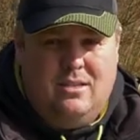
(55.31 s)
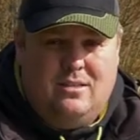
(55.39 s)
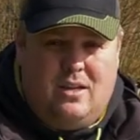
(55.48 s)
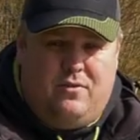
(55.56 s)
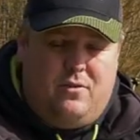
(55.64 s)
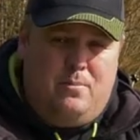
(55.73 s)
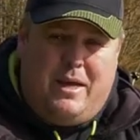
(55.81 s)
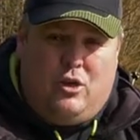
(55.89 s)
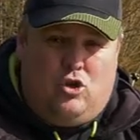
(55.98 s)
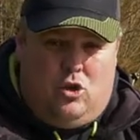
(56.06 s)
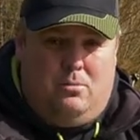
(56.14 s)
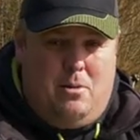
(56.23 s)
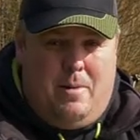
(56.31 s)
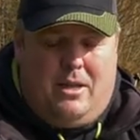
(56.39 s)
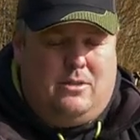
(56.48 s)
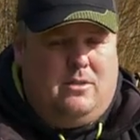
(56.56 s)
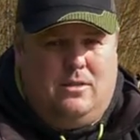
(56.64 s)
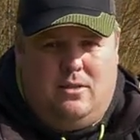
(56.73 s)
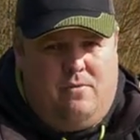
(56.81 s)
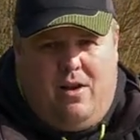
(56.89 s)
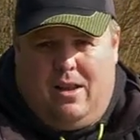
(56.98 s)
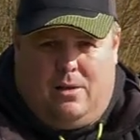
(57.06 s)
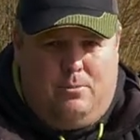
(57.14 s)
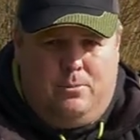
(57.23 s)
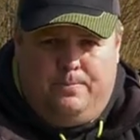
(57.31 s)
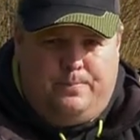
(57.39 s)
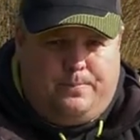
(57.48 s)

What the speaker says: So for me, during my matches, it's invaluable.